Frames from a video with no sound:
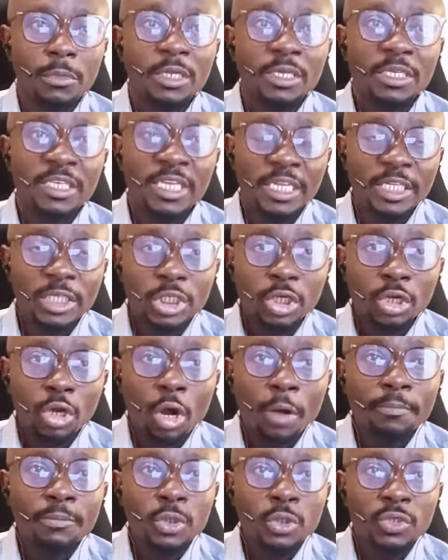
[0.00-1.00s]
This
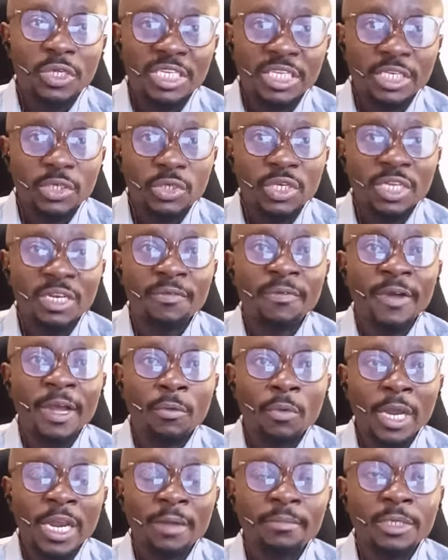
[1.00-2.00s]
come 2025,
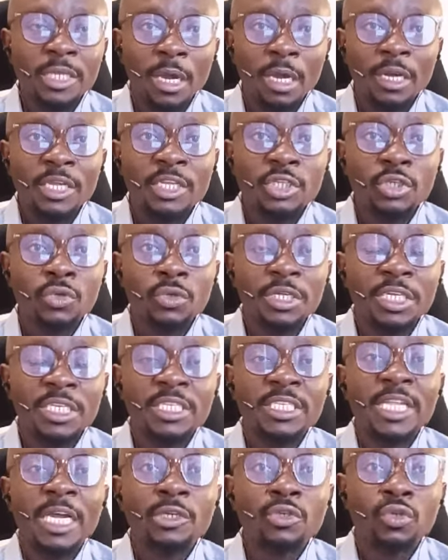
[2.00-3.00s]
what I'm telling you is
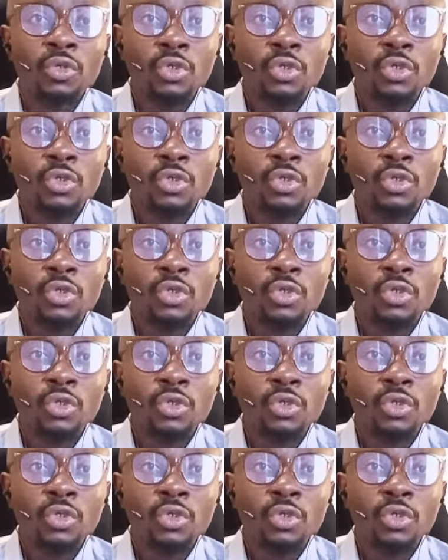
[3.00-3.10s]
that you